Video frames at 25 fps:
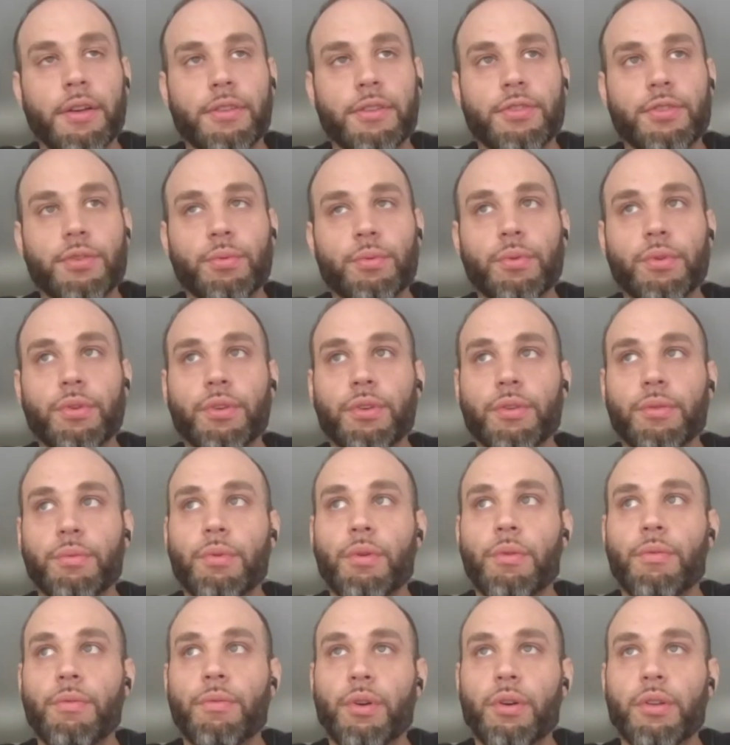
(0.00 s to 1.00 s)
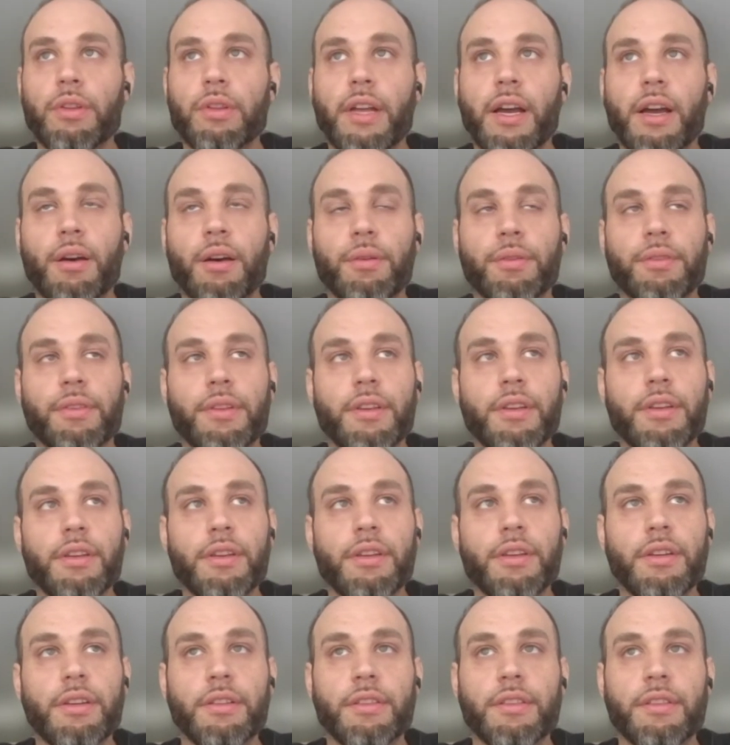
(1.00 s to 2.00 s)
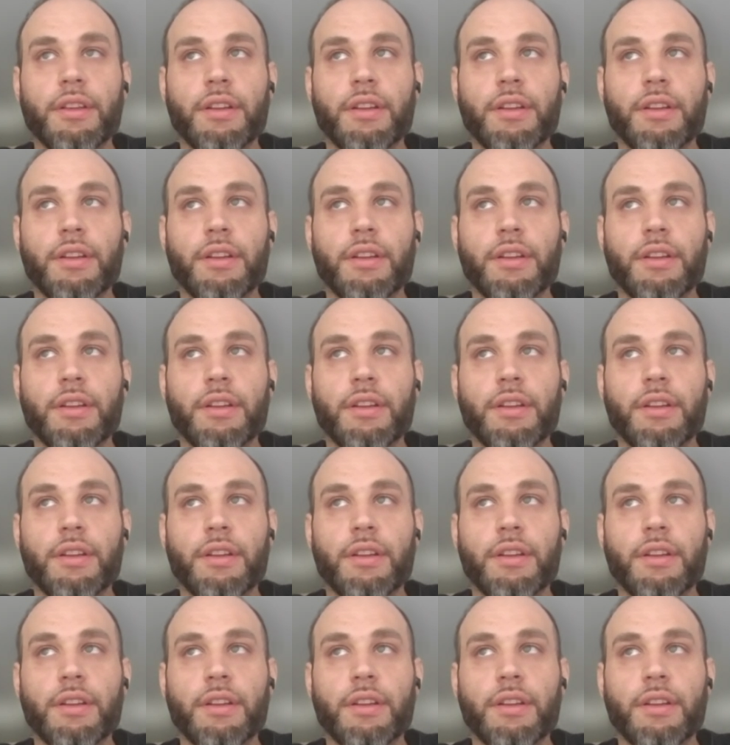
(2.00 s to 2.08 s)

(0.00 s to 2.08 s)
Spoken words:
so we'll roll out the